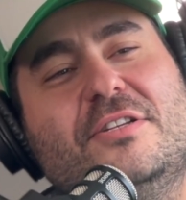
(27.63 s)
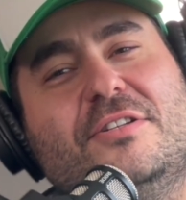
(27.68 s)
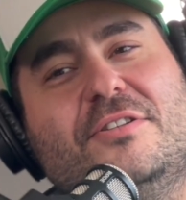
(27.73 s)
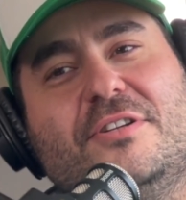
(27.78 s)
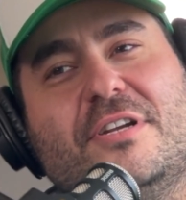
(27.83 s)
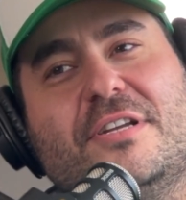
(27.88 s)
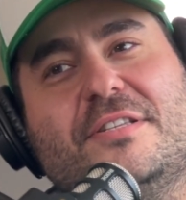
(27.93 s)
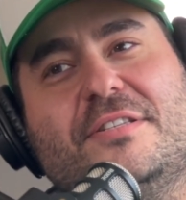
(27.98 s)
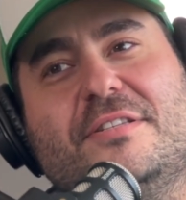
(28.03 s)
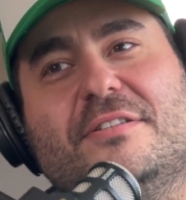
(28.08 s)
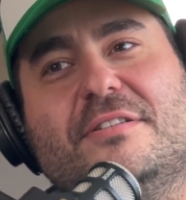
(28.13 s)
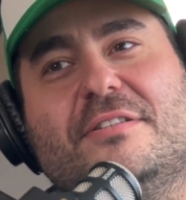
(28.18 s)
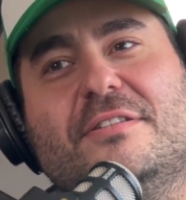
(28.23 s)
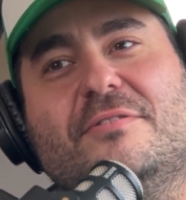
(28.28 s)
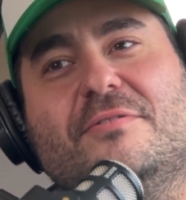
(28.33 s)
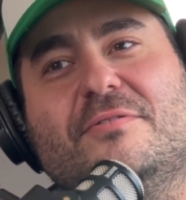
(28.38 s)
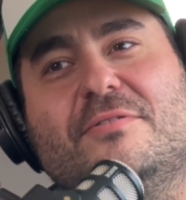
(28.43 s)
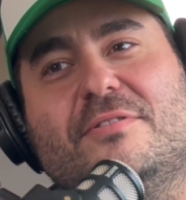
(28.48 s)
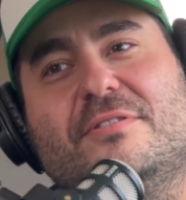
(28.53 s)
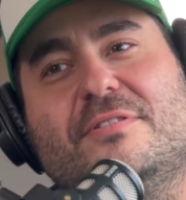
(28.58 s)

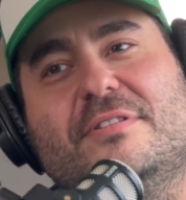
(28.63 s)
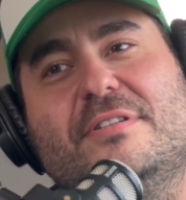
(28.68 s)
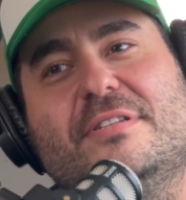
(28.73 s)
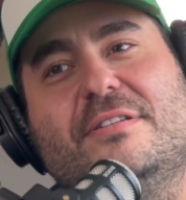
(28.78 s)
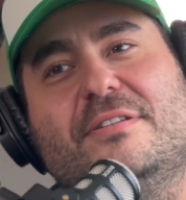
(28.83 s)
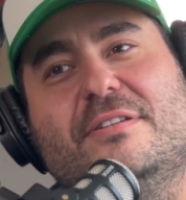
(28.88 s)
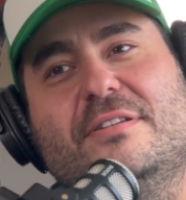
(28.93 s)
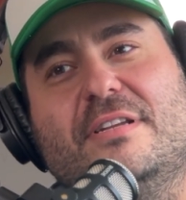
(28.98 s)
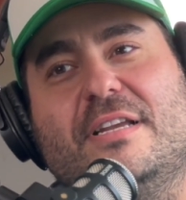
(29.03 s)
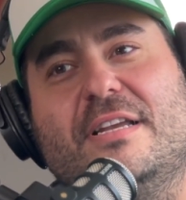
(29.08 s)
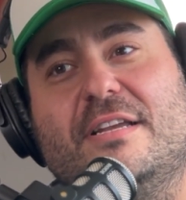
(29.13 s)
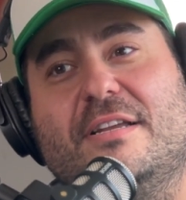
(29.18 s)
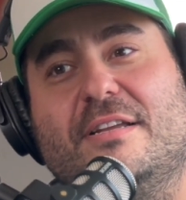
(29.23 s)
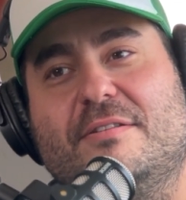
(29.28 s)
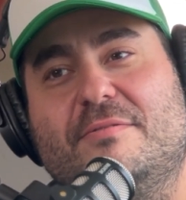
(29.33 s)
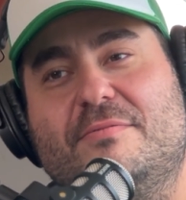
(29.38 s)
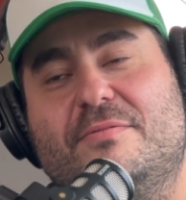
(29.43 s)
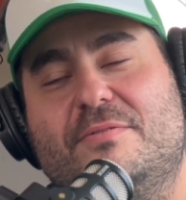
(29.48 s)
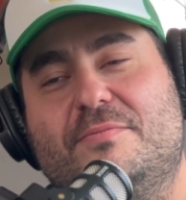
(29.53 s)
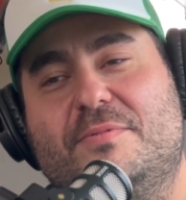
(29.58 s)
Justin
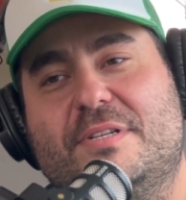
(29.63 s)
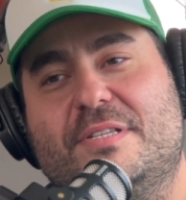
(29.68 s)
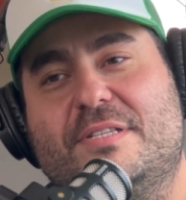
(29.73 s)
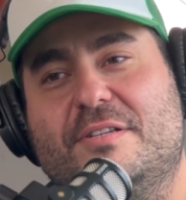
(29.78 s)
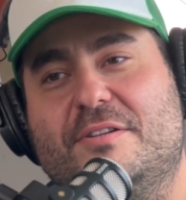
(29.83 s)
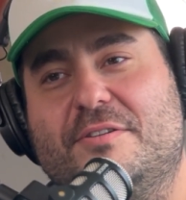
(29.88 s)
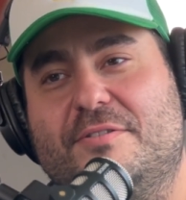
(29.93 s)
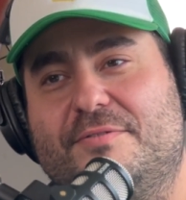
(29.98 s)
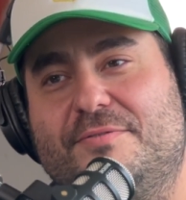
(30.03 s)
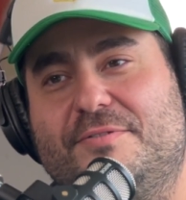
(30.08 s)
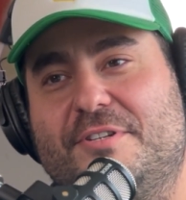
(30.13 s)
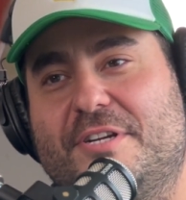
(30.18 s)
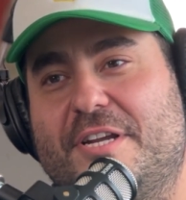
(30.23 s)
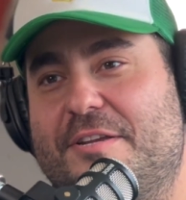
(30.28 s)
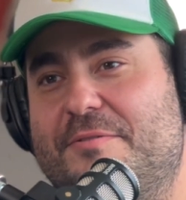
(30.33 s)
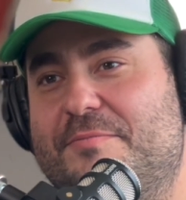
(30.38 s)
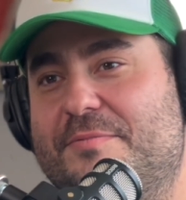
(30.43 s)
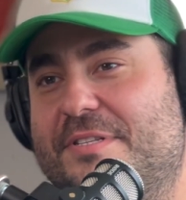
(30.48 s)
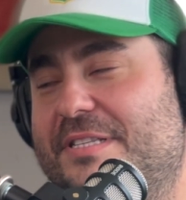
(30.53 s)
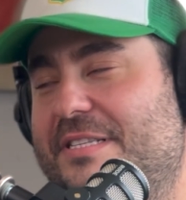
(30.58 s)
and myself,
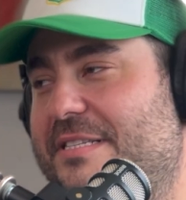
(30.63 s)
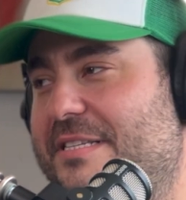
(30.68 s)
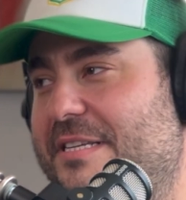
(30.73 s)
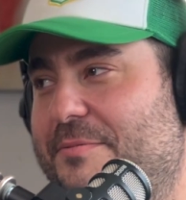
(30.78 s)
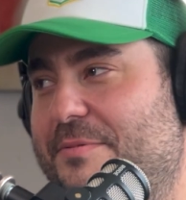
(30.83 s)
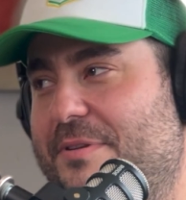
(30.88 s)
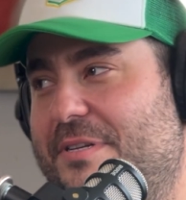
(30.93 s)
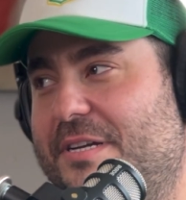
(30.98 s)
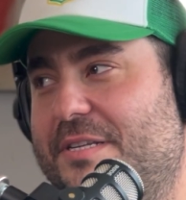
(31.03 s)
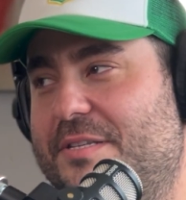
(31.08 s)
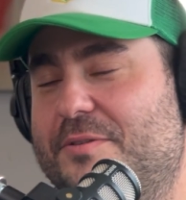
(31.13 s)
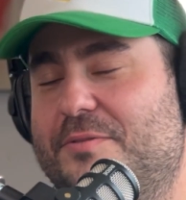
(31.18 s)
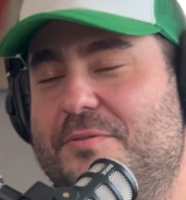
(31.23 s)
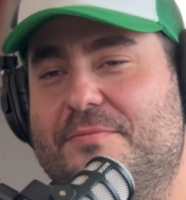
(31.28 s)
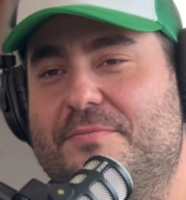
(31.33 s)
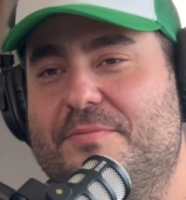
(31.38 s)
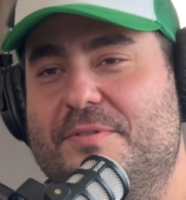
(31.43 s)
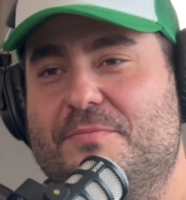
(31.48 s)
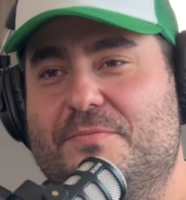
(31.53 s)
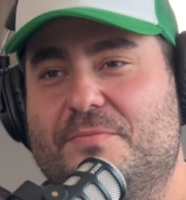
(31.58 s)
James, and the team at Hustle
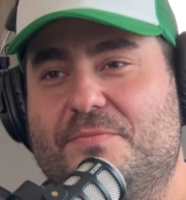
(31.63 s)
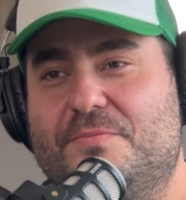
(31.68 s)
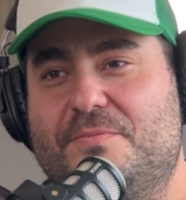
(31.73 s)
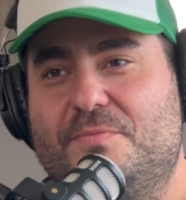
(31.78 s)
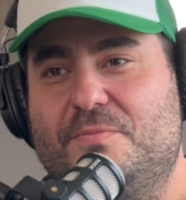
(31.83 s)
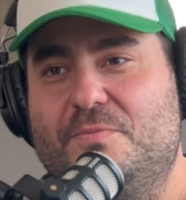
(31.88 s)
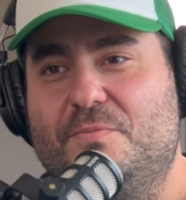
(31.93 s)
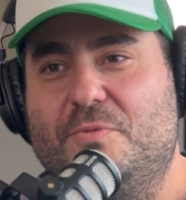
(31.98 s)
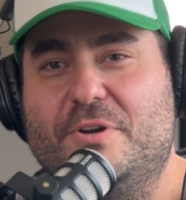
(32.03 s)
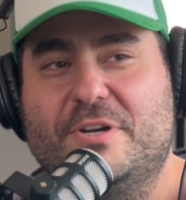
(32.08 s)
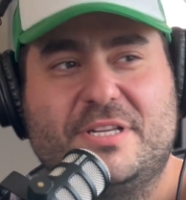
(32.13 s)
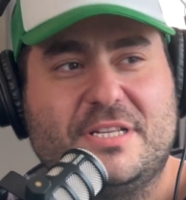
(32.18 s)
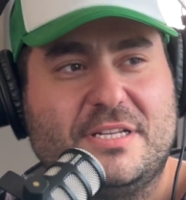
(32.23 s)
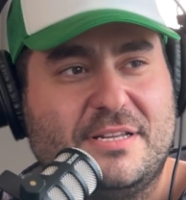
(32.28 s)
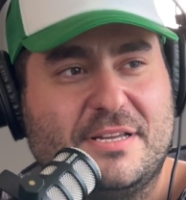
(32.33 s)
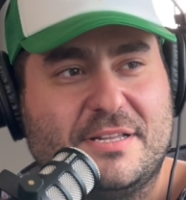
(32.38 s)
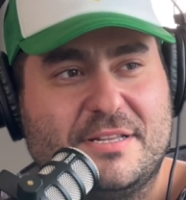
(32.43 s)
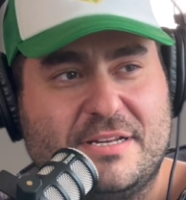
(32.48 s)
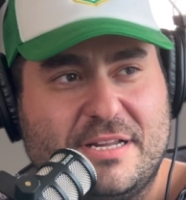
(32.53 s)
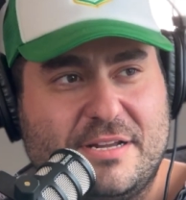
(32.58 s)
have been working
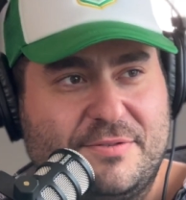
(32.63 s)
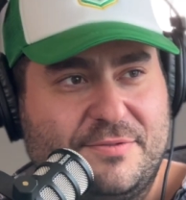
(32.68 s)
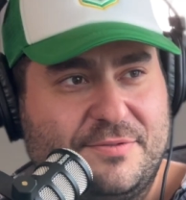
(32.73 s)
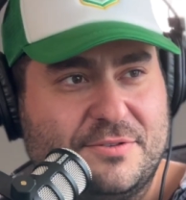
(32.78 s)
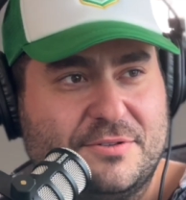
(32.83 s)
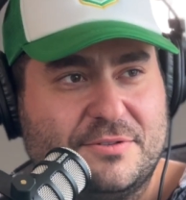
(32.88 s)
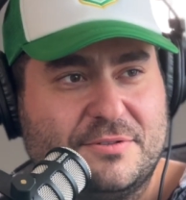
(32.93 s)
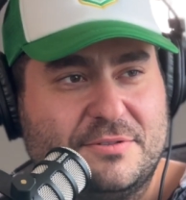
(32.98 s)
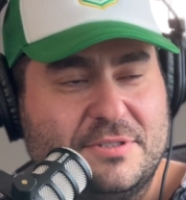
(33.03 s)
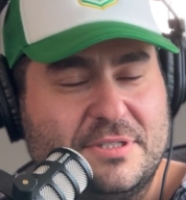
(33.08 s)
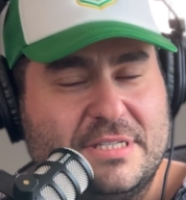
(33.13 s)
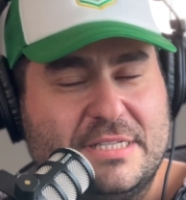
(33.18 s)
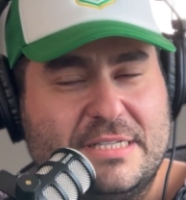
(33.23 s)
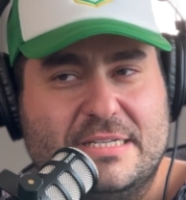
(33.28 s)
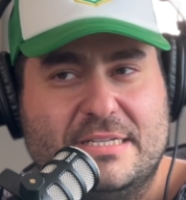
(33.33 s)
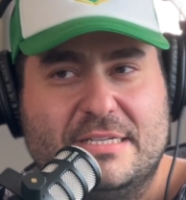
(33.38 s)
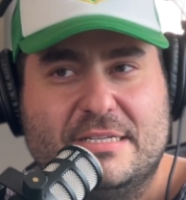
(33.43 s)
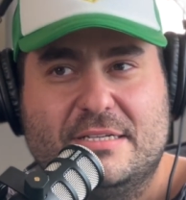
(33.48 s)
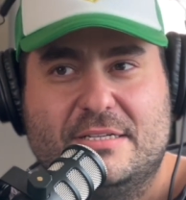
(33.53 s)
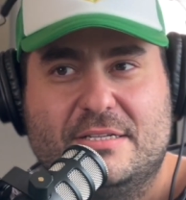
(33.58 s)
together now for
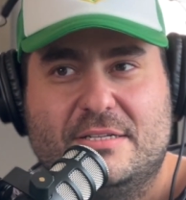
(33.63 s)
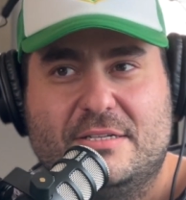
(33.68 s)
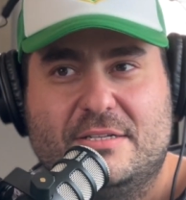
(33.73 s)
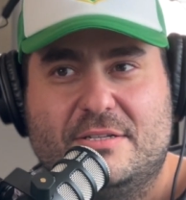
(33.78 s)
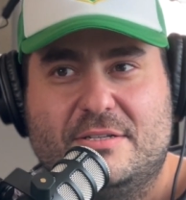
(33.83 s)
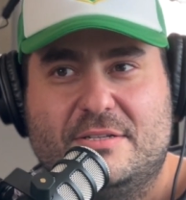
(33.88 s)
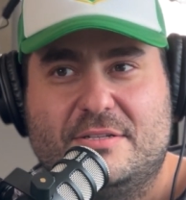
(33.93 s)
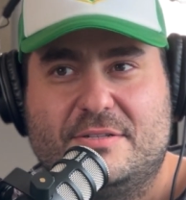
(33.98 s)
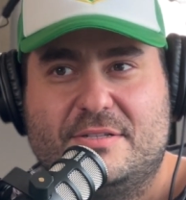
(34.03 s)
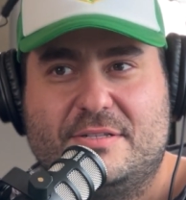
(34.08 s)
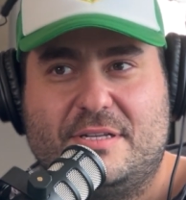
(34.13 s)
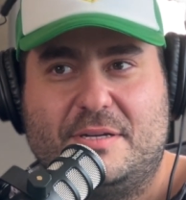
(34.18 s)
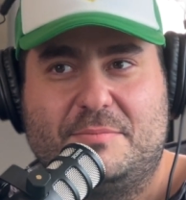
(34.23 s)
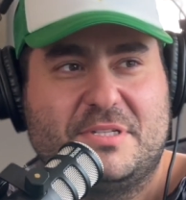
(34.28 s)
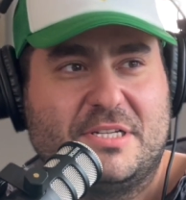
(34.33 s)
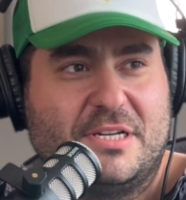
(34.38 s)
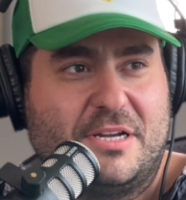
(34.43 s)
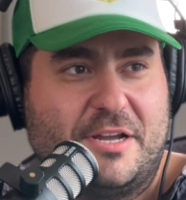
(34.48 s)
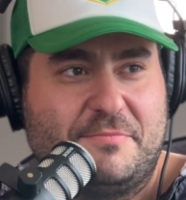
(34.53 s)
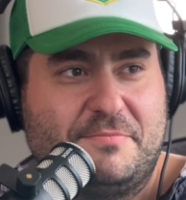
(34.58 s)
some
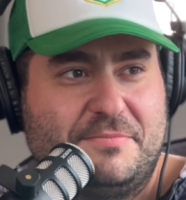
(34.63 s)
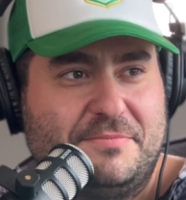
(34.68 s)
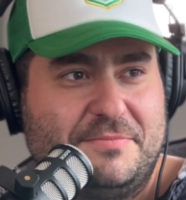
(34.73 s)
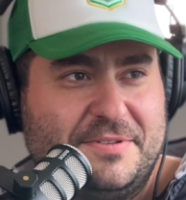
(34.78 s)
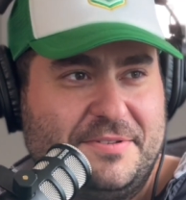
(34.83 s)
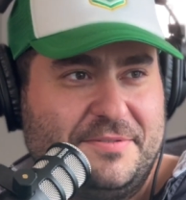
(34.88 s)
time.